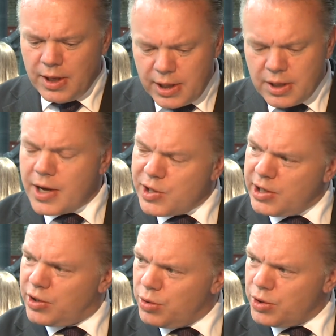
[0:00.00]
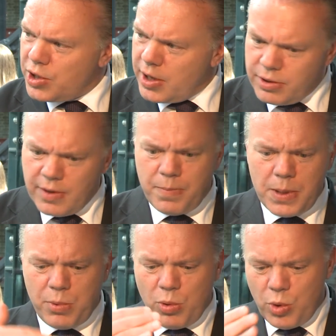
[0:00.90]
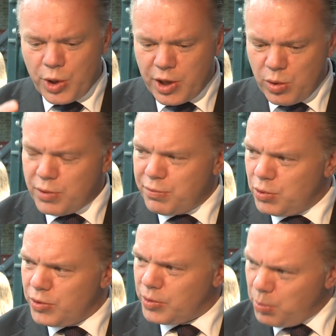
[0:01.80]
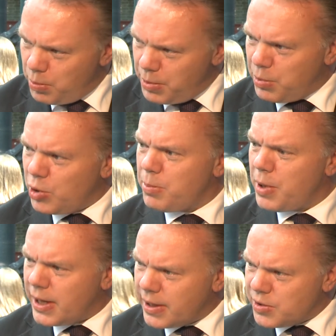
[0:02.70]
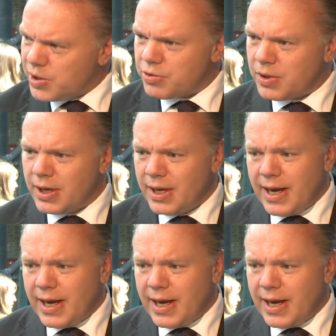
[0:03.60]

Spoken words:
it nicely turns out you have people working on the front, people on the back, etc.